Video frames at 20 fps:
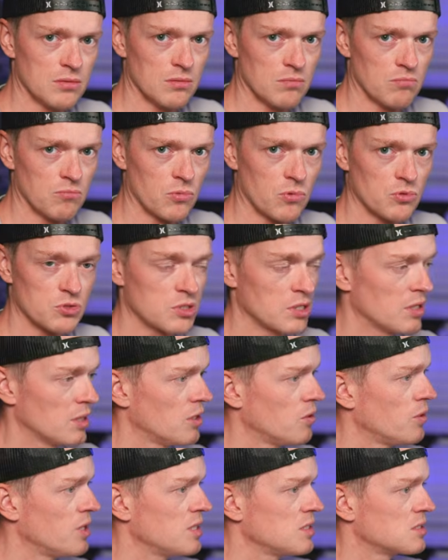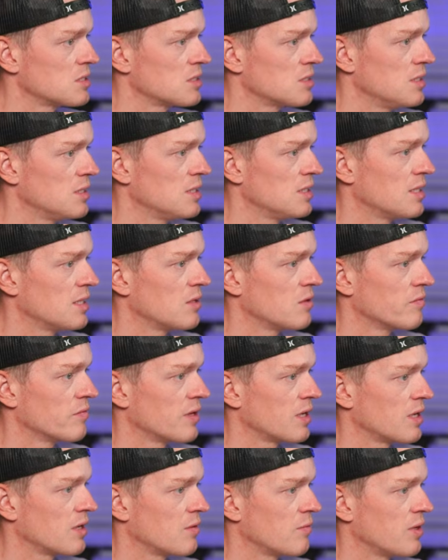Mostly low end. And then over
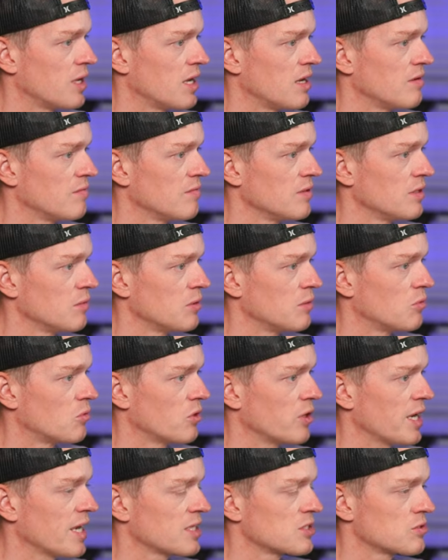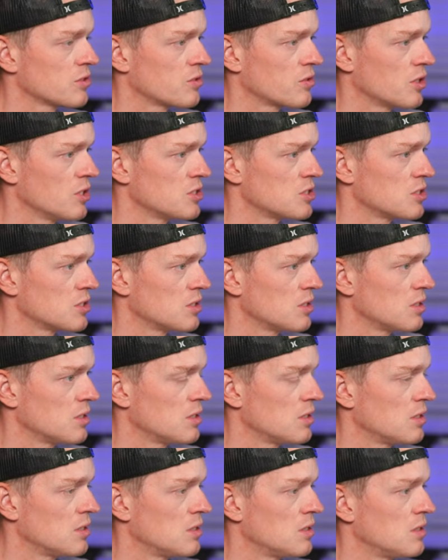here we have a little bit more extra crunch.
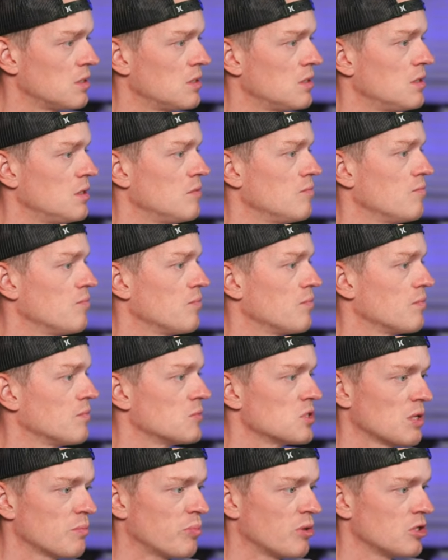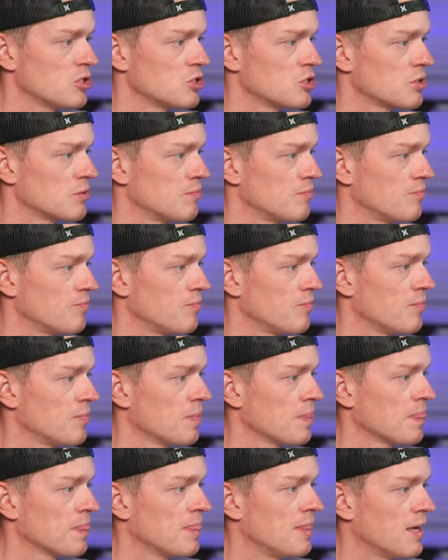Sub punch.
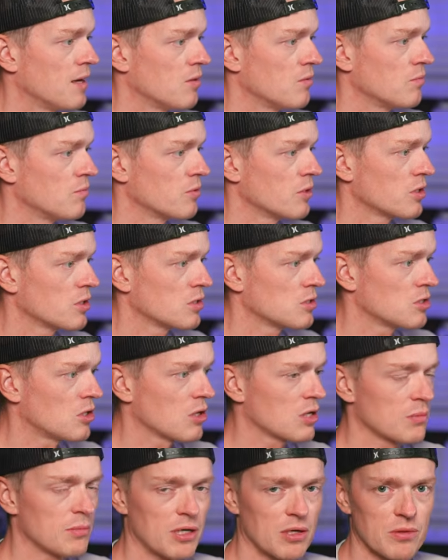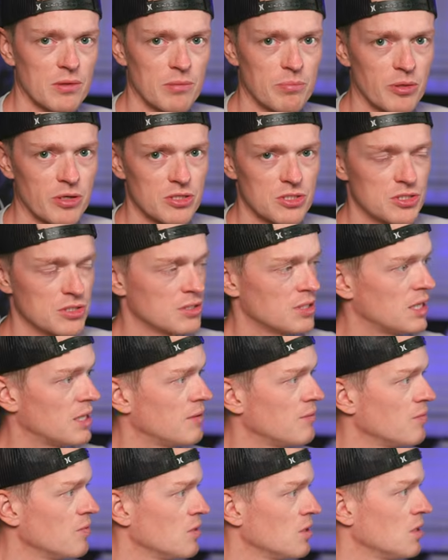Now, we're going to talk about the punch today.
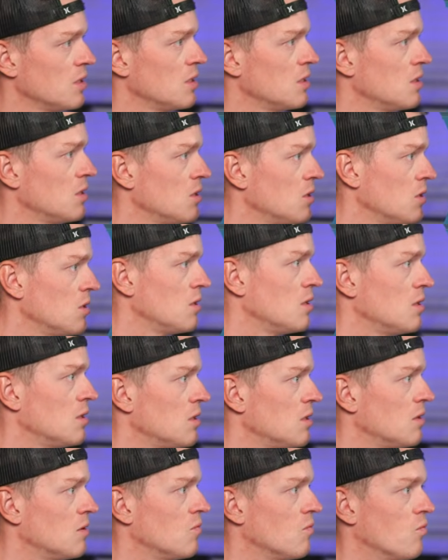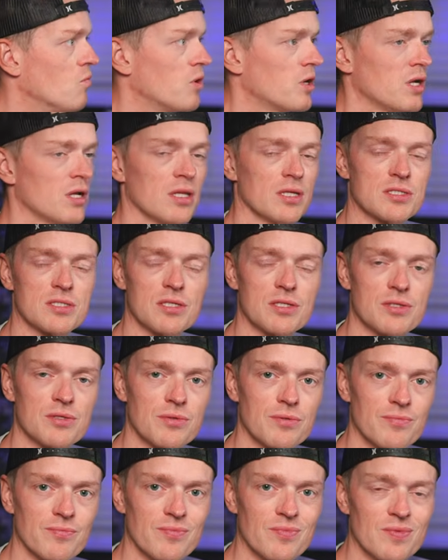What are you listening to?
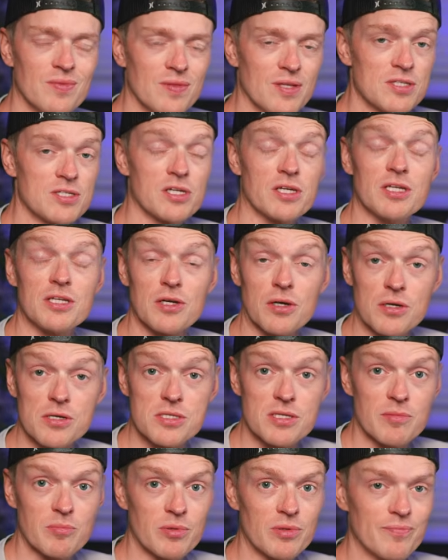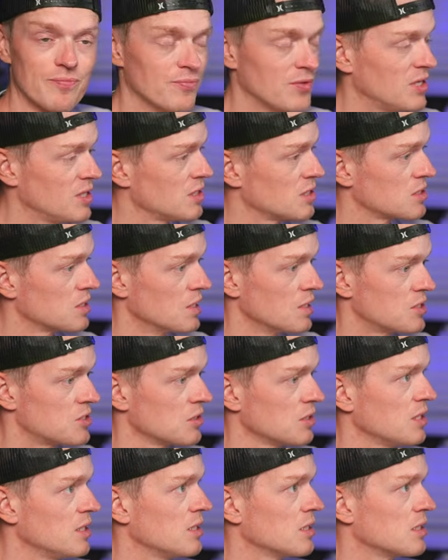It's a guitar sample. It is
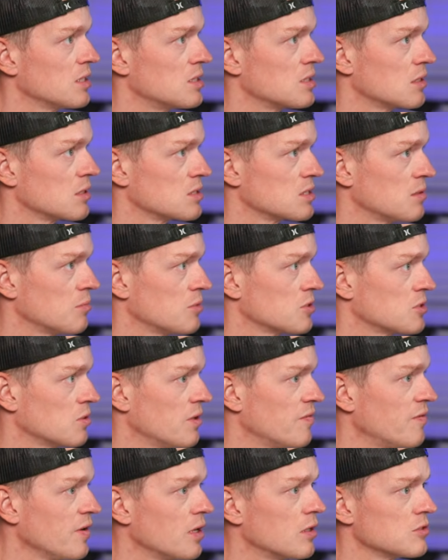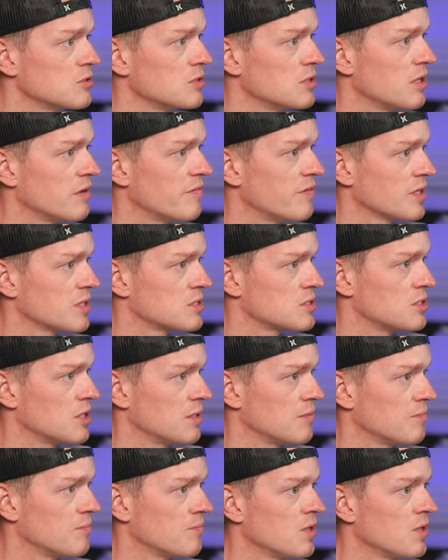literally a guitar sample. So if we go to the FX
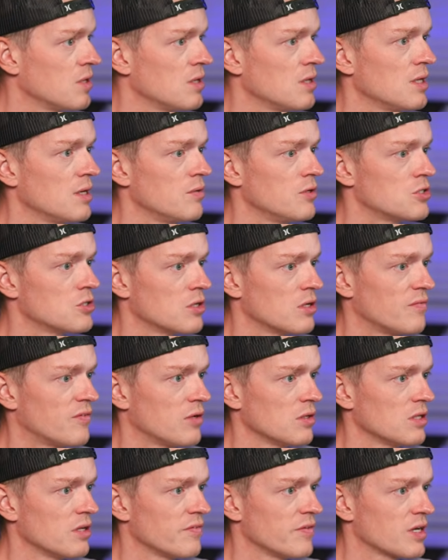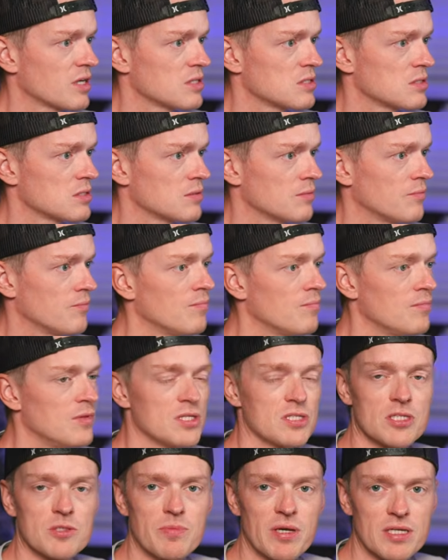chain, we turn off all the FX.
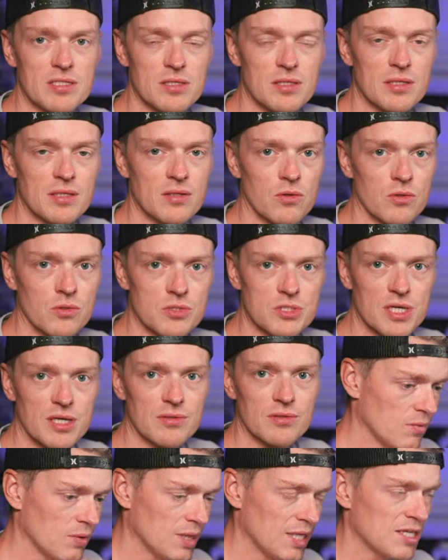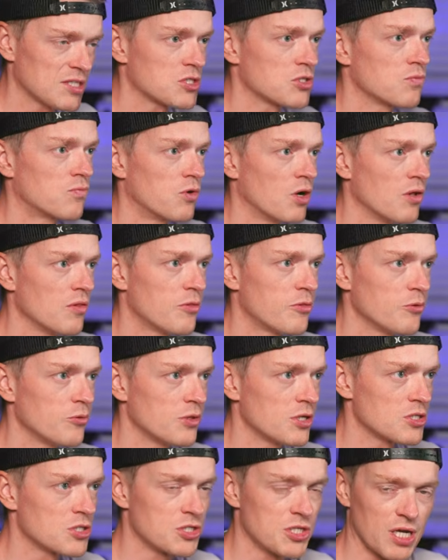This is basically the sound. Let's run through
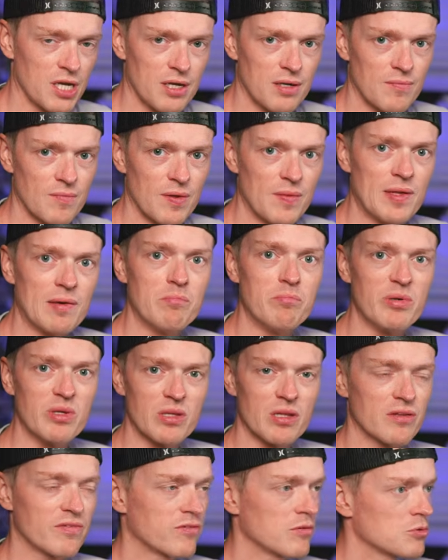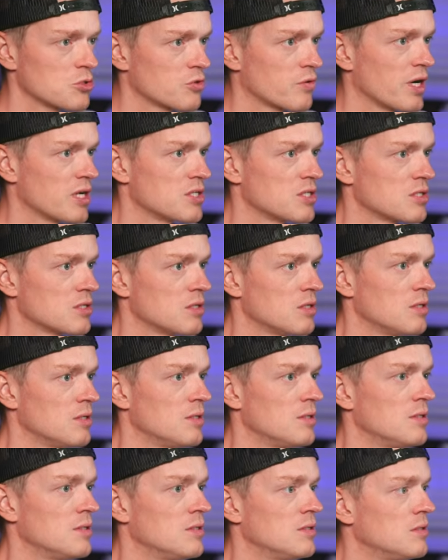this chain and then build it from scratch.
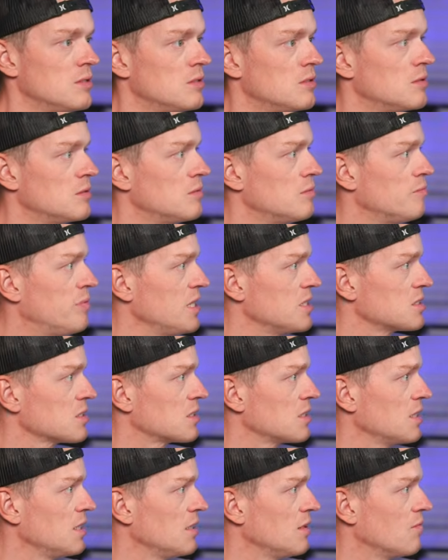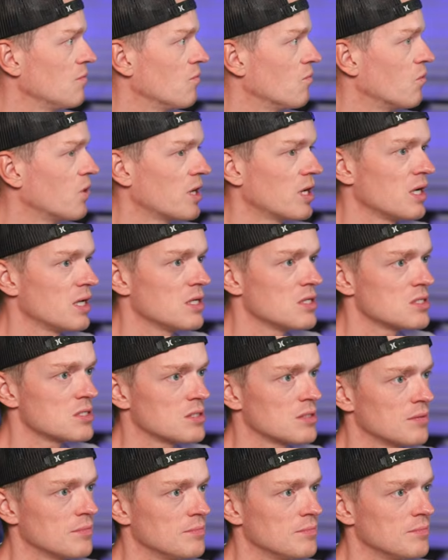Basically, what it is.